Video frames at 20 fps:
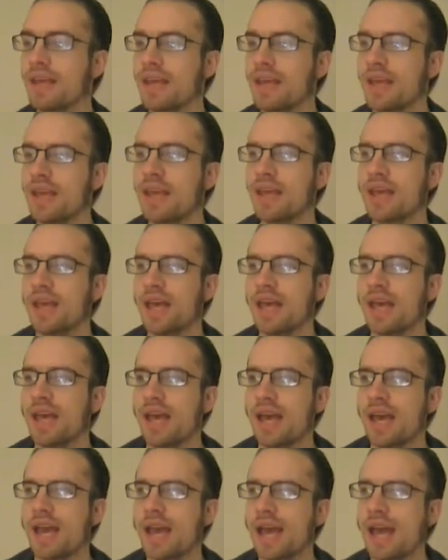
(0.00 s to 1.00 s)

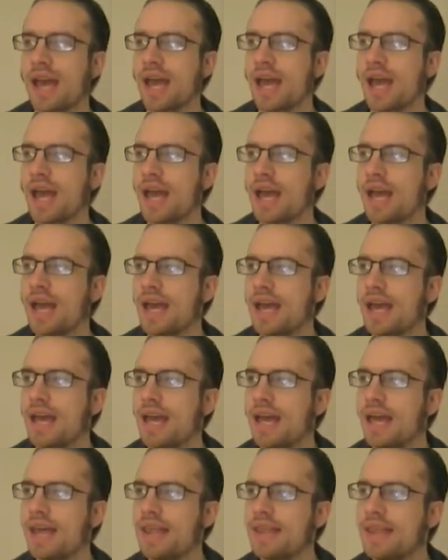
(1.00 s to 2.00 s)

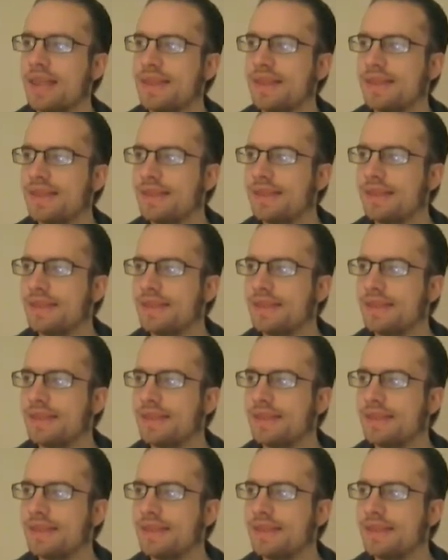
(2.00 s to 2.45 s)
(no one is talking)